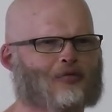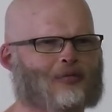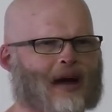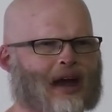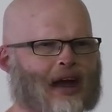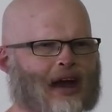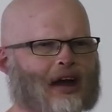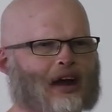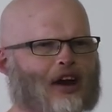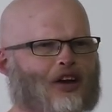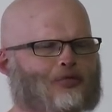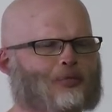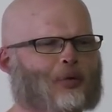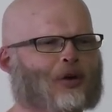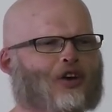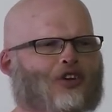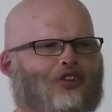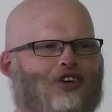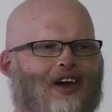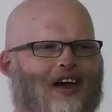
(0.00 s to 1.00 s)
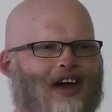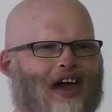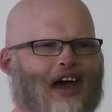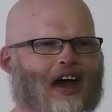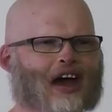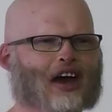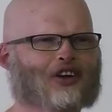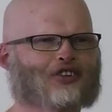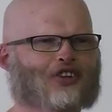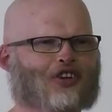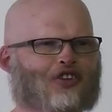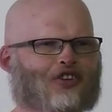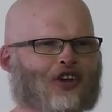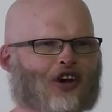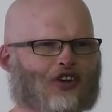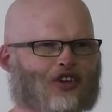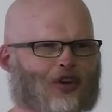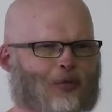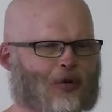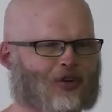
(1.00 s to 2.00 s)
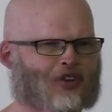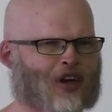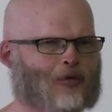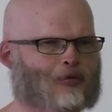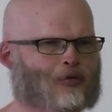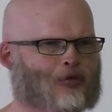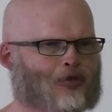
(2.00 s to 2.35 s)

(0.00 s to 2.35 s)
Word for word: of my English, because English is 60%